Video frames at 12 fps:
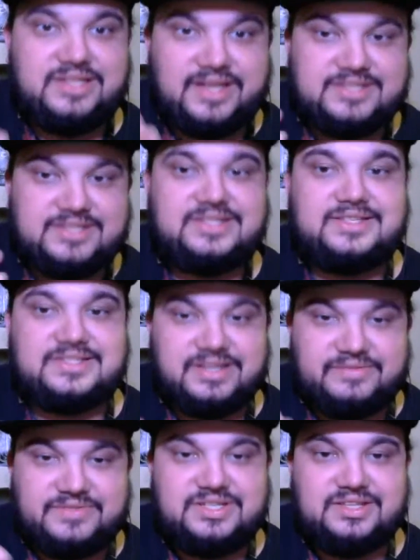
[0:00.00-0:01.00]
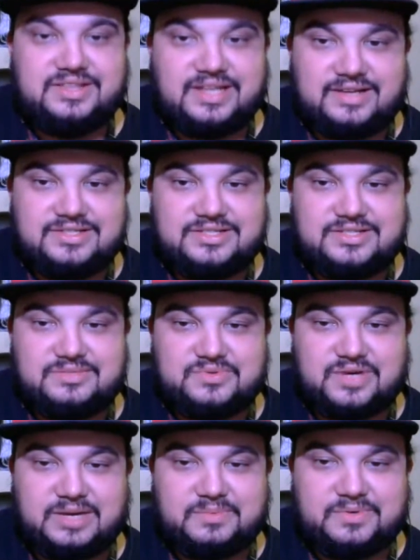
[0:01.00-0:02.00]
18, 17,000
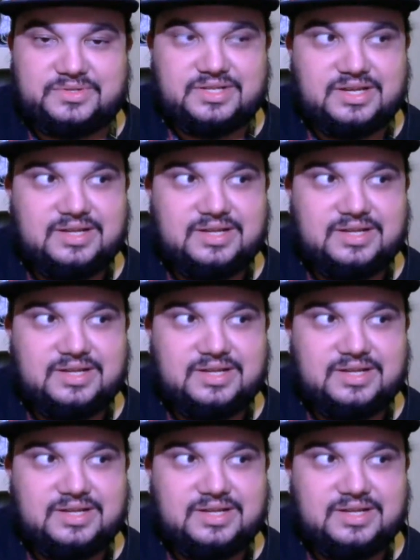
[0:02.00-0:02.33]
subscribers,